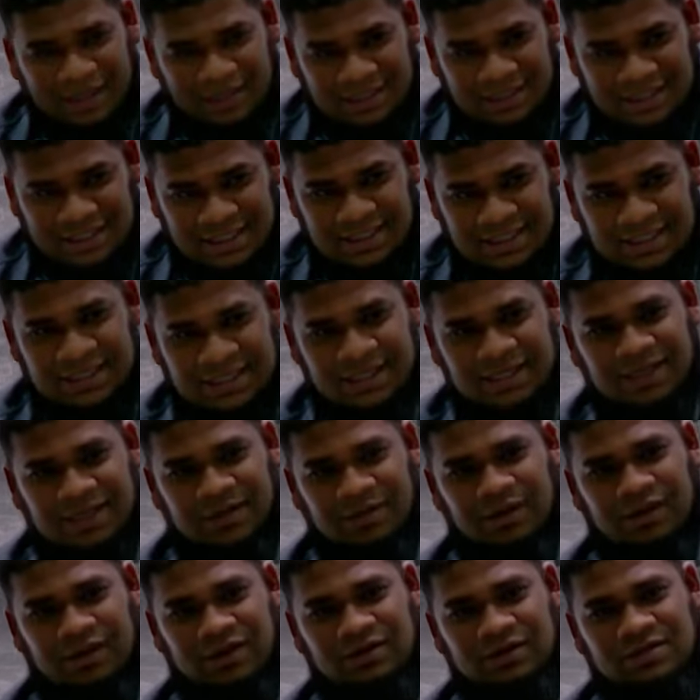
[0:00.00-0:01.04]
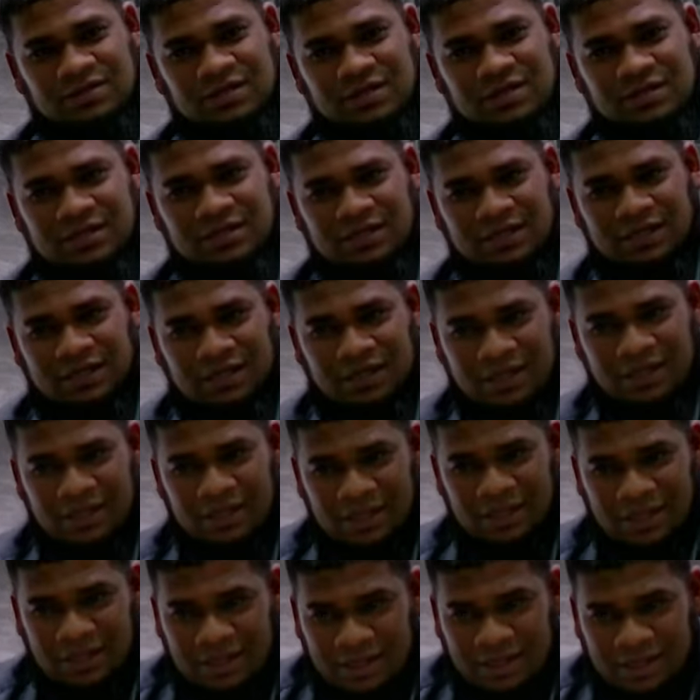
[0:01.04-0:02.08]
Yes. When you sit
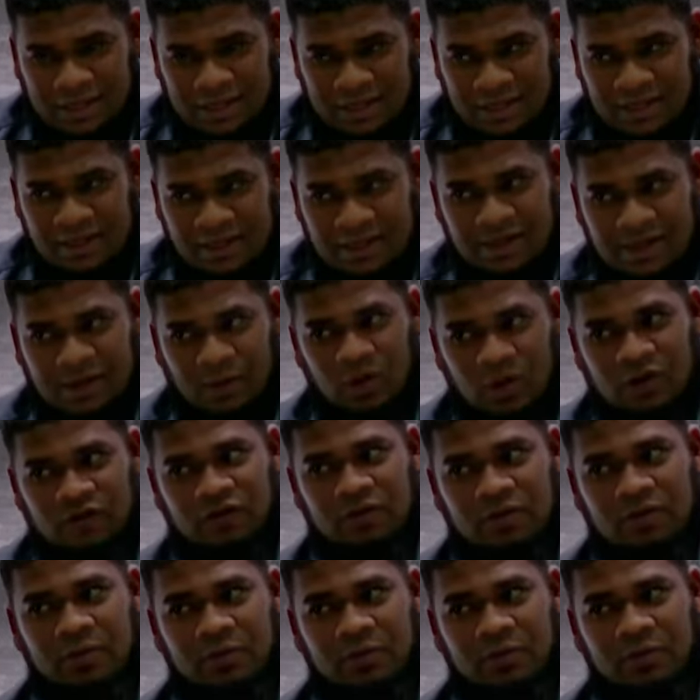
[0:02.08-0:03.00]
away